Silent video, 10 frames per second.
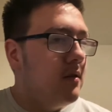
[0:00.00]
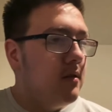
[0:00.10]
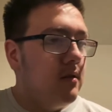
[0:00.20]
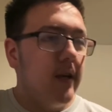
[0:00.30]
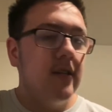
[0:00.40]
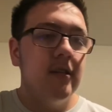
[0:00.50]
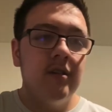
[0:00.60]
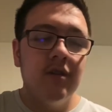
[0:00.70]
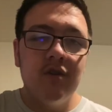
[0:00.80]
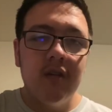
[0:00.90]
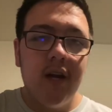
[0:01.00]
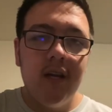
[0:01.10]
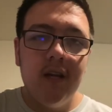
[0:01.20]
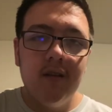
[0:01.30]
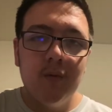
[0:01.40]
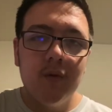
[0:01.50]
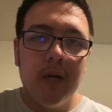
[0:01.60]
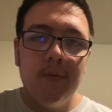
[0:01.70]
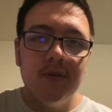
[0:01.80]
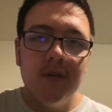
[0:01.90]
like 690
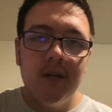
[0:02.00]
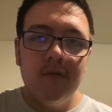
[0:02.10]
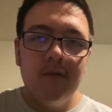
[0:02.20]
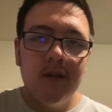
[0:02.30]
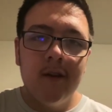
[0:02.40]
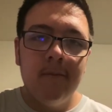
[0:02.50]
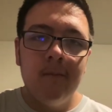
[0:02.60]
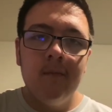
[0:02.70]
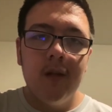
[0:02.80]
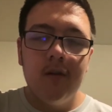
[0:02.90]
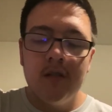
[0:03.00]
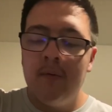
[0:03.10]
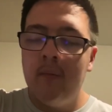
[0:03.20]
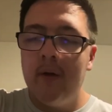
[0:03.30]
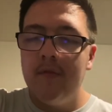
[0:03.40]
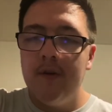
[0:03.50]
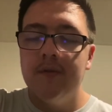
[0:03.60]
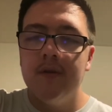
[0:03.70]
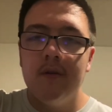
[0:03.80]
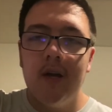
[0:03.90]
subscribers now. Some of my views
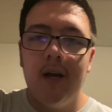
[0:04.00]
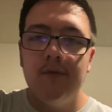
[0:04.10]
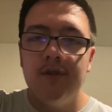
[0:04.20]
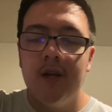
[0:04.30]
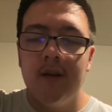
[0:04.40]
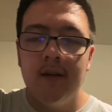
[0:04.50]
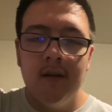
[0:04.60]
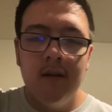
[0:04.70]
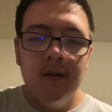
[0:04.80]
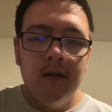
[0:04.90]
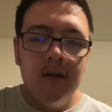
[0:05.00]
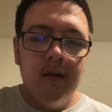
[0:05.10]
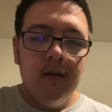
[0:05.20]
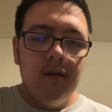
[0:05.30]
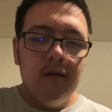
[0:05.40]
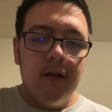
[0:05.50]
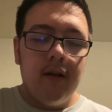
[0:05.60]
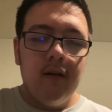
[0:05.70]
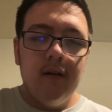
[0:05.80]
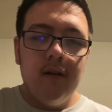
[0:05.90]
are averaging like
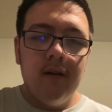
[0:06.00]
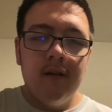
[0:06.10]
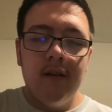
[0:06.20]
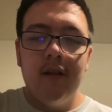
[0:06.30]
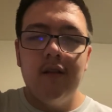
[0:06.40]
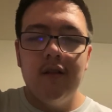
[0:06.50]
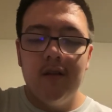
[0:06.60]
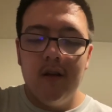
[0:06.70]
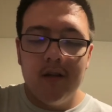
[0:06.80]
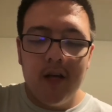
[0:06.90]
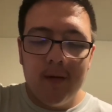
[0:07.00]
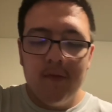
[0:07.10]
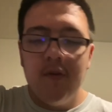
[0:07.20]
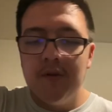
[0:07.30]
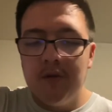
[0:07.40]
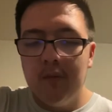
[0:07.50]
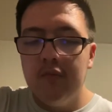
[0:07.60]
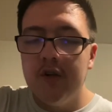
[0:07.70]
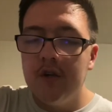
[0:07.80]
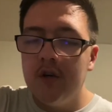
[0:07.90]
didn't a lot of my videos don't
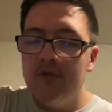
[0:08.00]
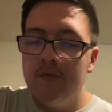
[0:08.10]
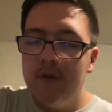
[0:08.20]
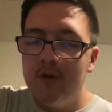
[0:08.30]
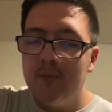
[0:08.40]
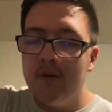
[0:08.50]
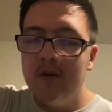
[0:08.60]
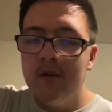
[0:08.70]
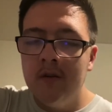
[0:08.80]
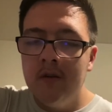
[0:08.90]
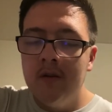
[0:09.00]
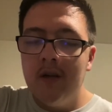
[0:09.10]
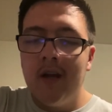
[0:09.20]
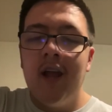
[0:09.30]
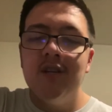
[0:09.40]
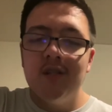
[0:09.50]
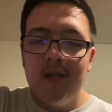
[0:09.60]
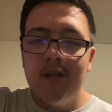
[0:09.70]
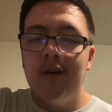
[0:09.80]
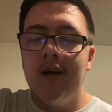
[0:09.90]
reach 100 views, but
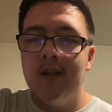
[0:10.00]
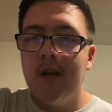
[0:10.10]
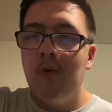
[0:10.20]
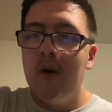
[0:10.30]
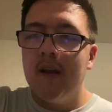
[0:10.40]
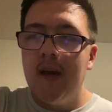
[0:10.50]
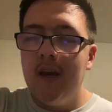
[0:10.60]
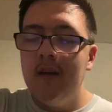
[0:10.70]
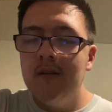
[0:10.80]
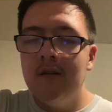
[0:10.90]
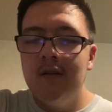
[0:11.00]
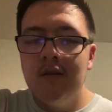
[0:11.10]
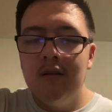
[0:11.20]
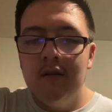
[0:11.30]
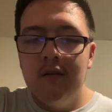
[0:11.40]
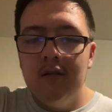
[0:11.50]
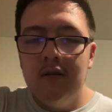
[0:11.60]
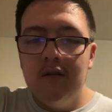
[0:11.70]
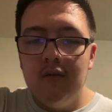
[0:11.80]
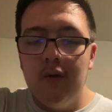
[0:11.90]
occasionally they'll hit like 1K
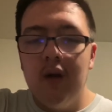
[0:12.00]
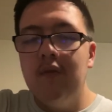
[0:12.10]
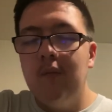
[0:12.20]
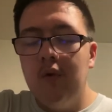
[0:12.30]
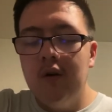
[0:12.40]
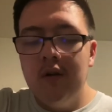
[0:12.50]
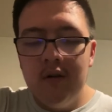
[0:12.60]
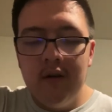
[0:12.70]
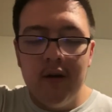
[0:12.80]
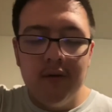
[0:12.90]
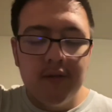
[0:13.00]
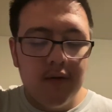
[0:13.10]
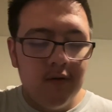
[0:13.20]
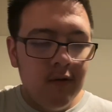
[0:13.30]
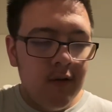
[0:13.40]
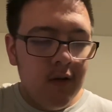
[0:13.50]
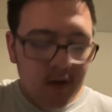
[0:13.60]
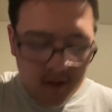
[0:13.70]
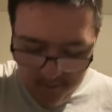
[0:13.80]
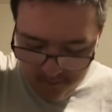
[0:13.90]
or even more, you know? So
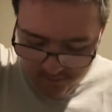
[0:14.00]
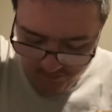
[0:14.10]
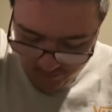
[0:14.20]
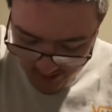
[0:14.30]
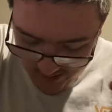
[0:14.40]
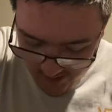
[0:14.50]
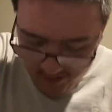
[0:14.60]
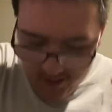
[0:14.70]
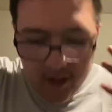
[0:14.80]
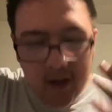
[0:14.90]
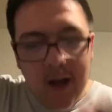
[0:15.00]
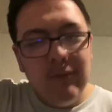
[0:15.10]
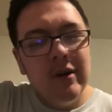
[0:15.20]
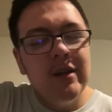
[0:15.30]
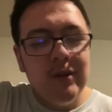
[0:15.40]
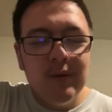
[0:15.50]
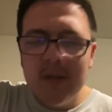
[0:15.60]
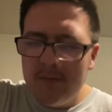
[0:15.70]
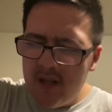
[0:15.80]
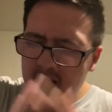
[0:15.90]
I, I want to do
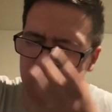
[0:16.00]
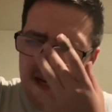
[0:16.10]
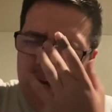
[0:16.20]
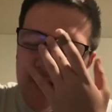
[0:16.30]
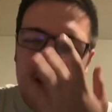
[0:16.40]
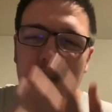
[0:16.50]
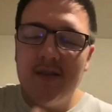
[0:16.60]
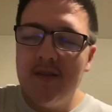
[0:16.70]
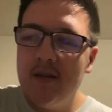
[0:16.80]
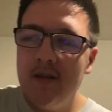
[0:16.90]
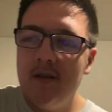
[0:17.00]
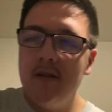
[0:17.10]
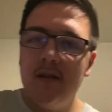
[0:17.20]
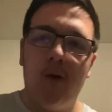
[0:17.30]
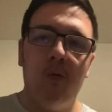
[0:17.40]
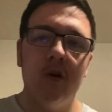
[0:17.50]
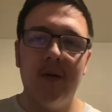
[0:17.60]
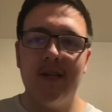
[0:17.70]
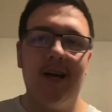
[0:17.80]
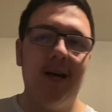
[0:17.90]
something that I think is like worth my
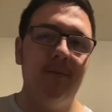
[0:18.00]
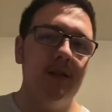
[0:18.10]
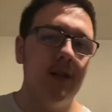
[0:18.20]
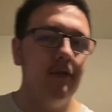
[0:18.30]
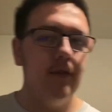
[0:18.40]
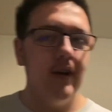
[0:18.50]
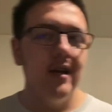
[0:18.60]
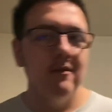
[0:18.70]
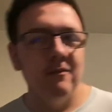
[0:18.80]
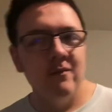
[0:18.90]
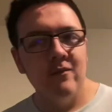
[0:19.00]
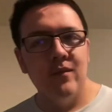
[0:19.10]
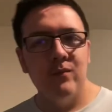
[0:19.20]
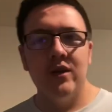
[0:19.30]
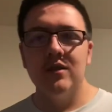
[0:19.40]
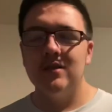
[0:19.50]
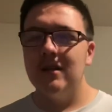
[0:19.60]
time and like funny because